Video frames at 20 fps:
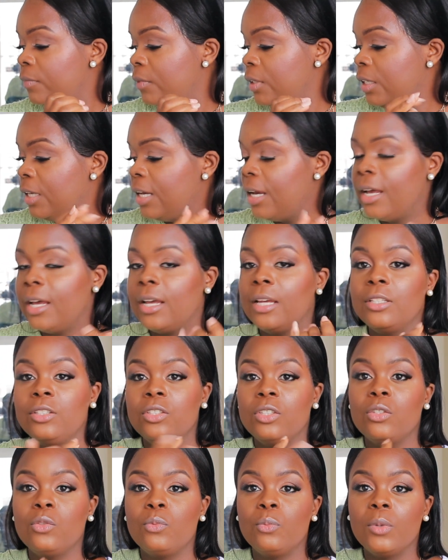yeah, it's
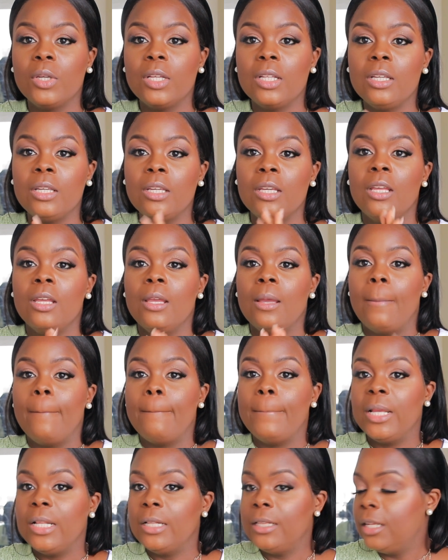just really
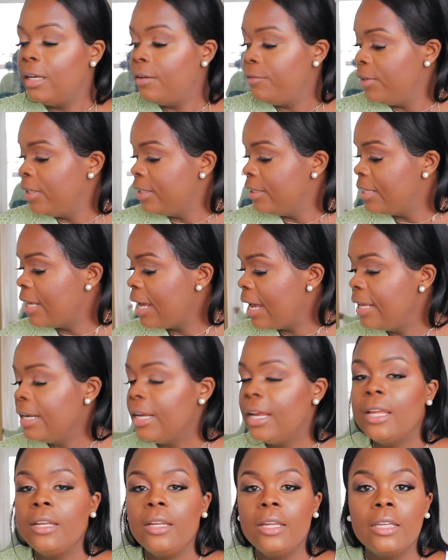been loving
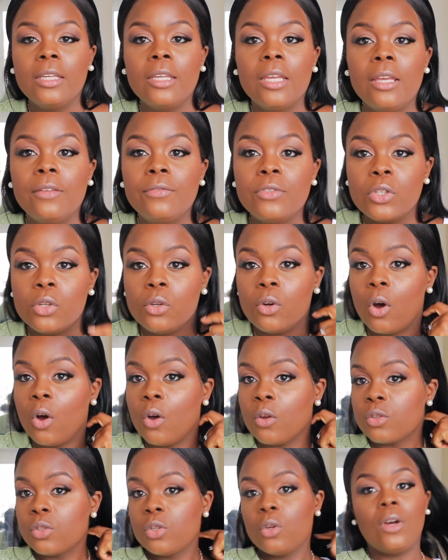that, and it gives you
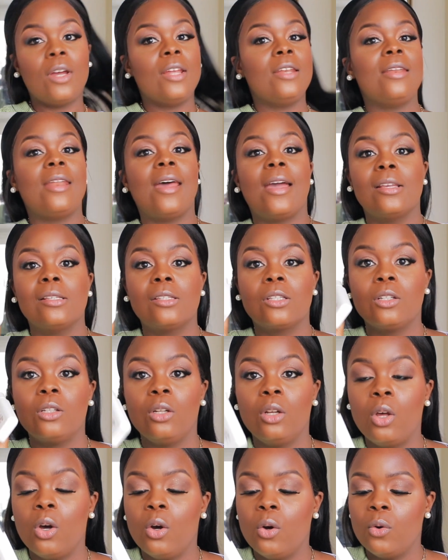also a nice
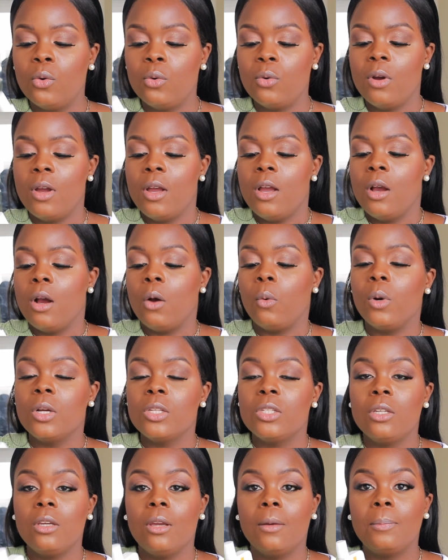glow
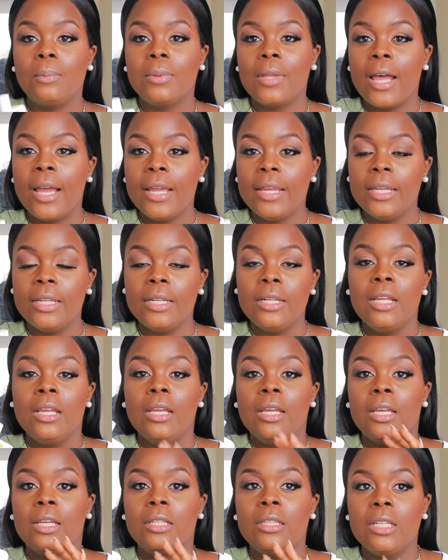once you apply it.
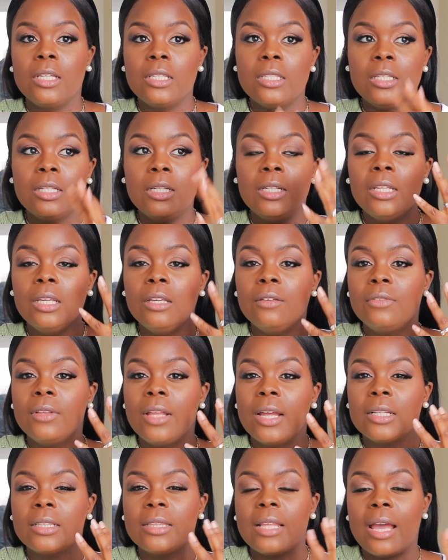It doesn't leave
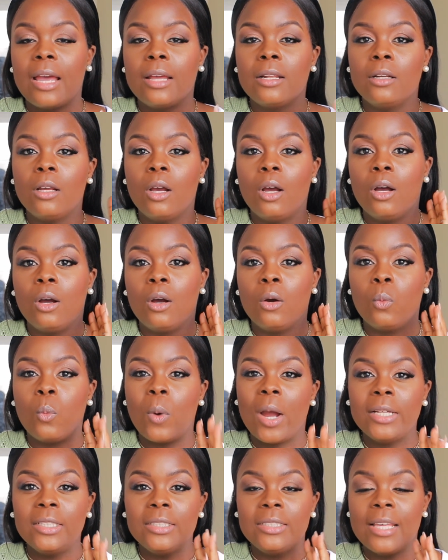like that
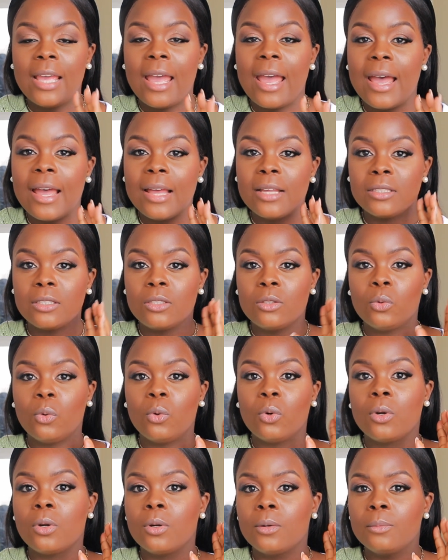white cast
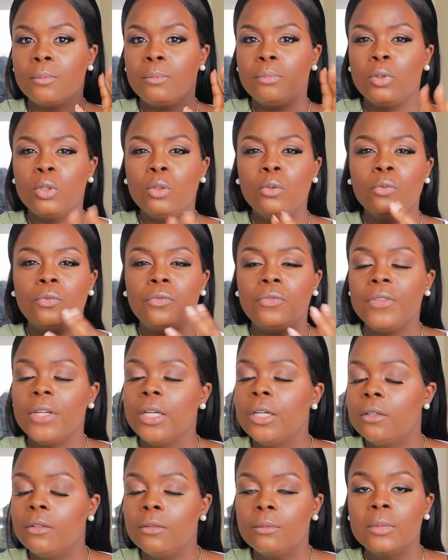or blue
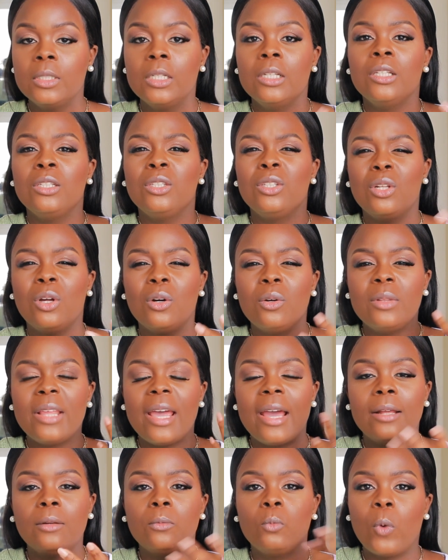film, you know,
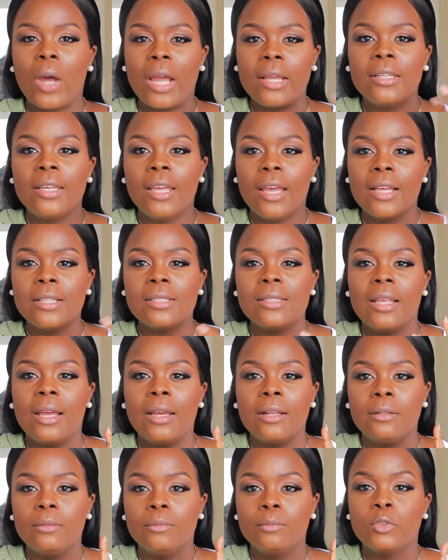that white cast
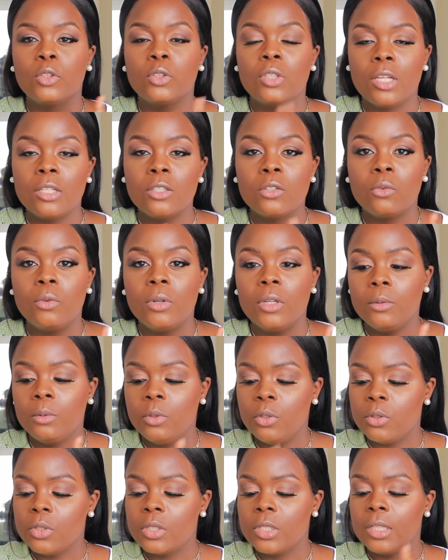that sunscreen
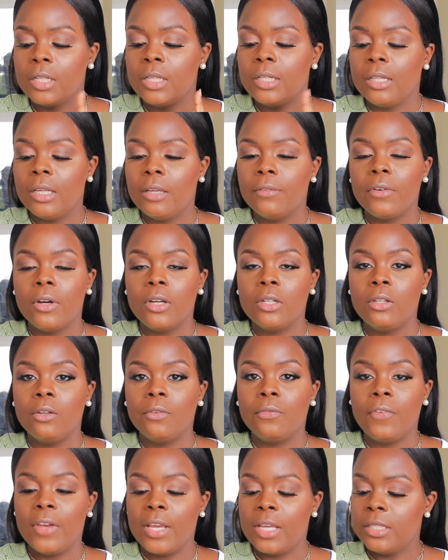usually leave on
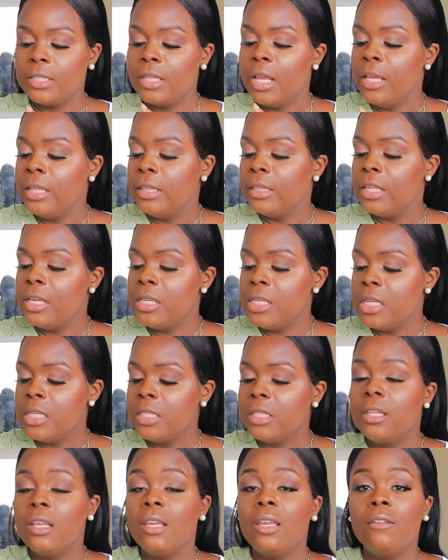your face. This
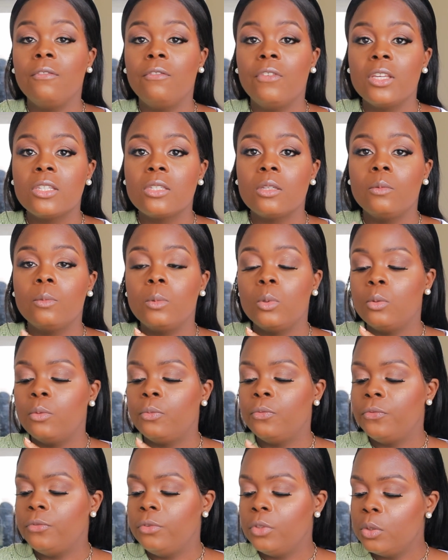is the invisible
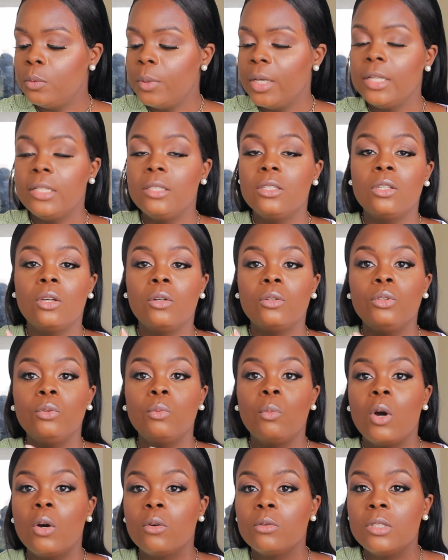fluid, so you
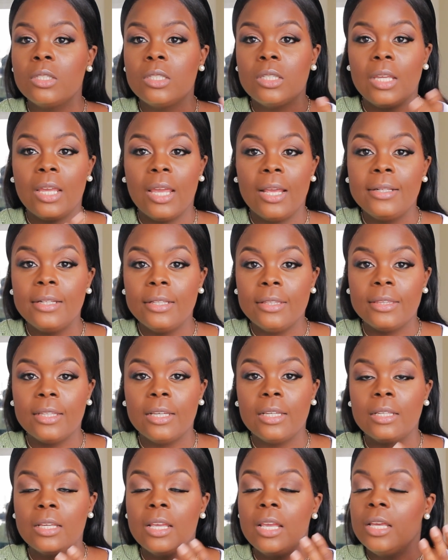won't see
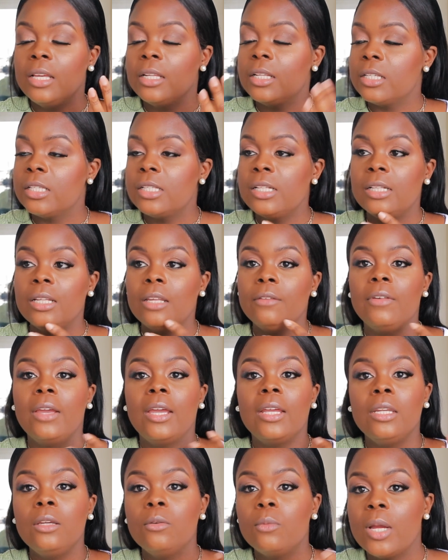anything. It doesn't leave
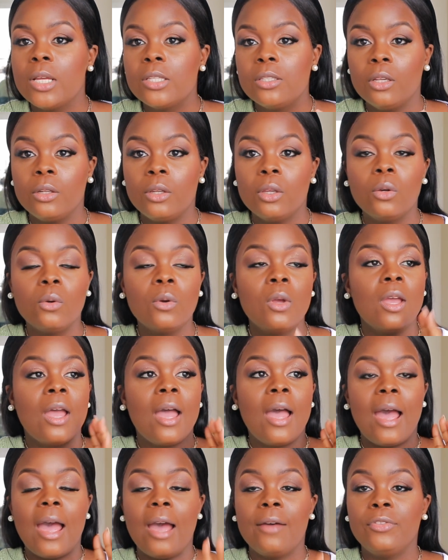any residue.
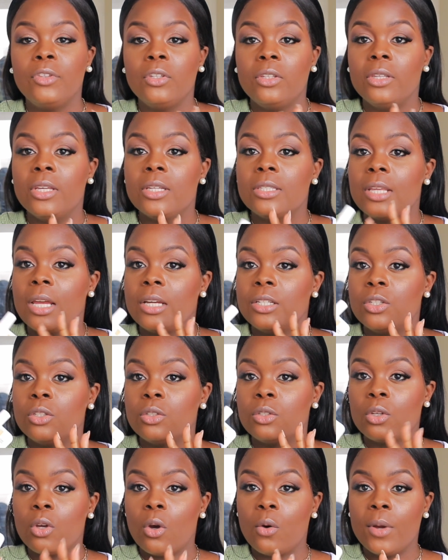After this, I
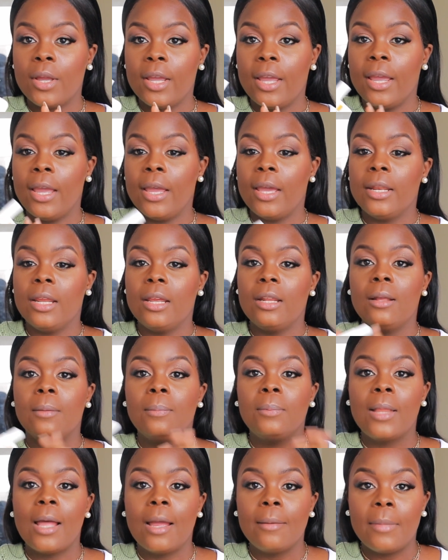just go ahead and
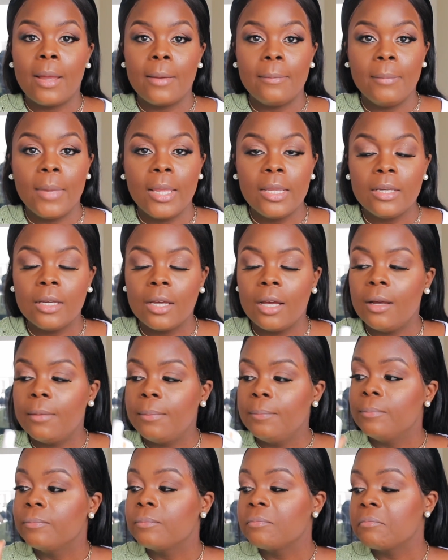apply my makeup,